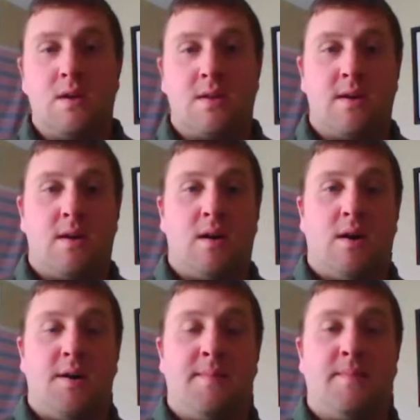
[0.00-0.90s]

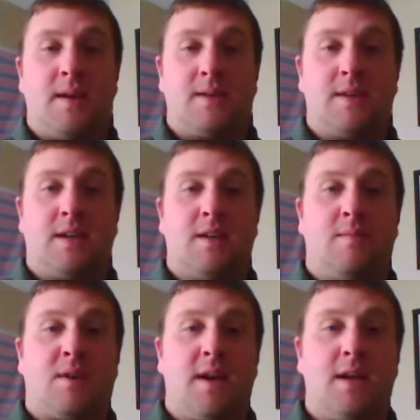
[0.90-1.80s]
The executive
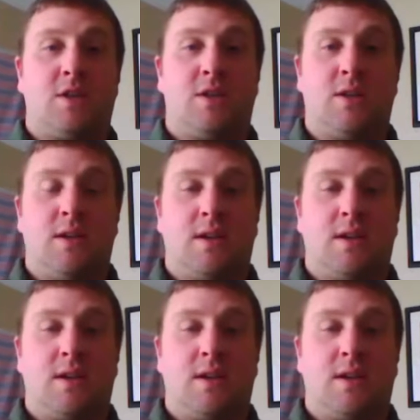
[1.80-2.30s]
branch